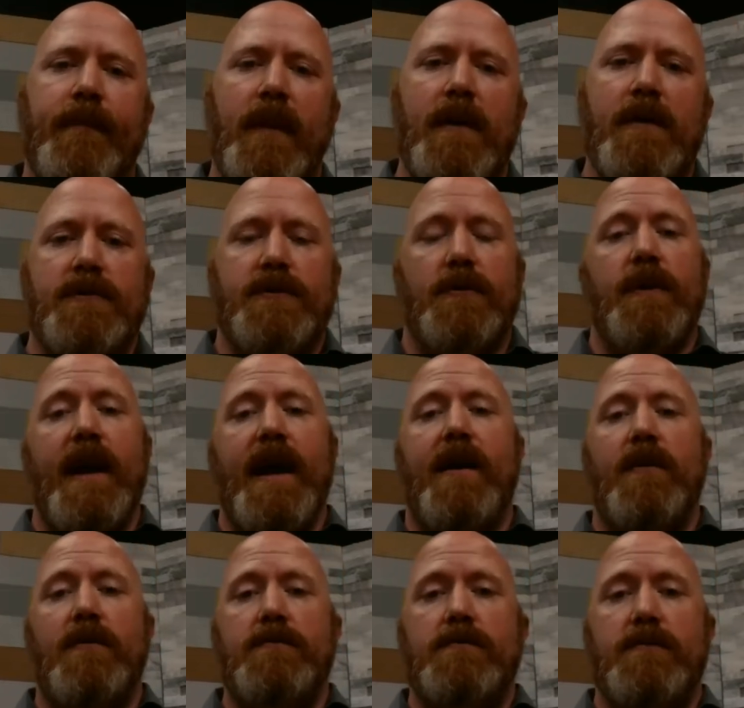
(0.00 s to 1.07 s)
So
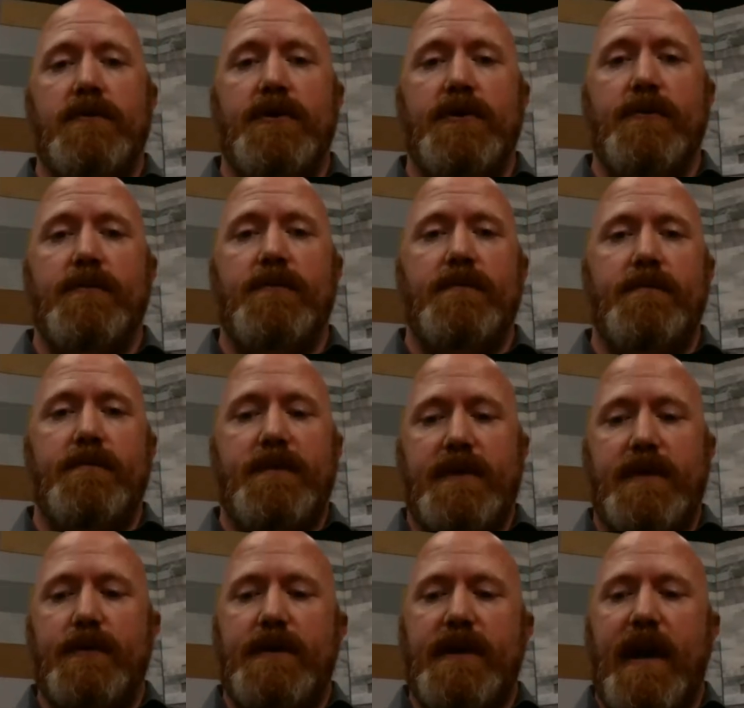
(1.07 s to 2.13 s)
now, to
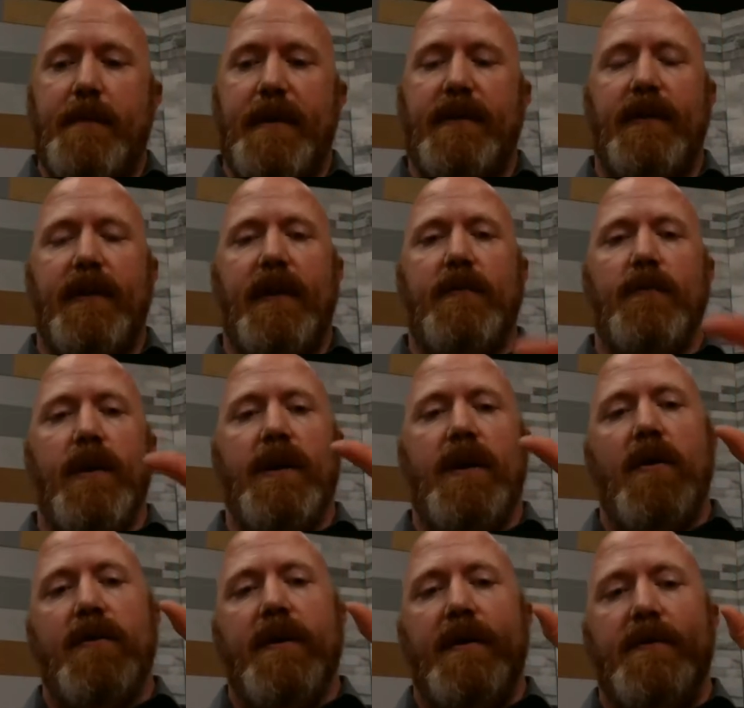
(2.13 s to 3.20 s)
two topics in, we
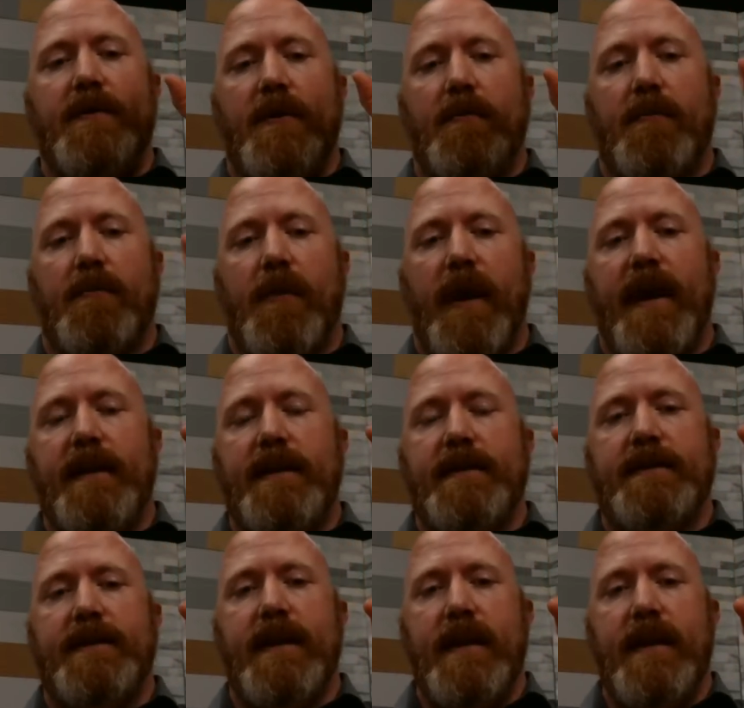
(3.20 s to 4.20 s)
know that your brand is